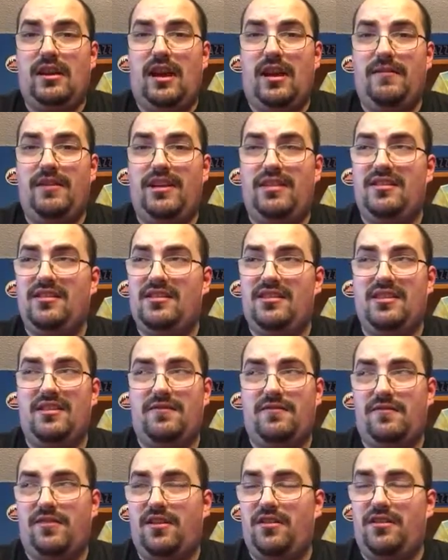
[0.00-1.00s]
I mean, this
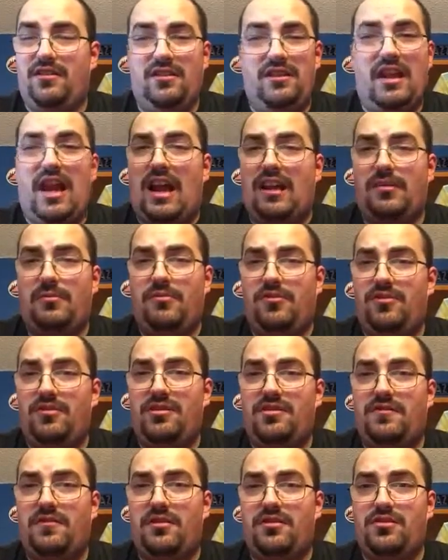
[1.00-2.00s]
is for
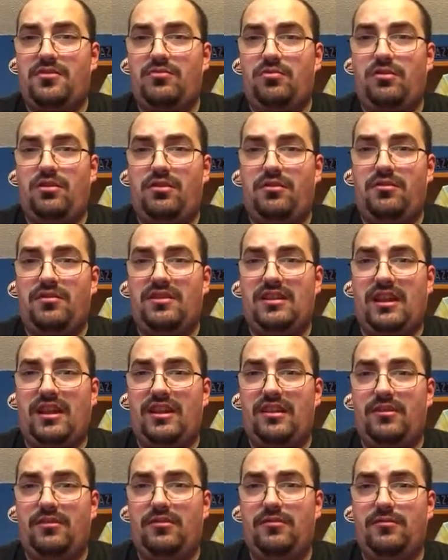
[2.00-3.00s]
Nakamura's first world
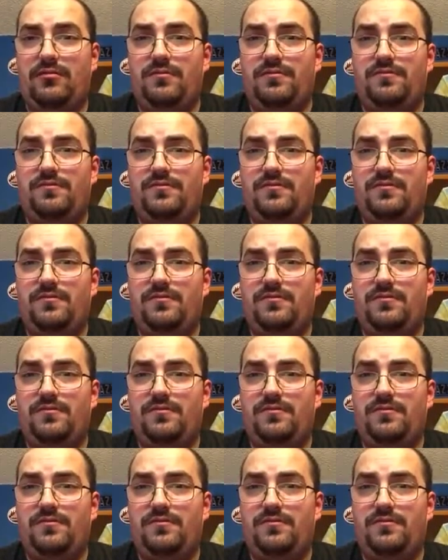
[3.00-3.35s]
title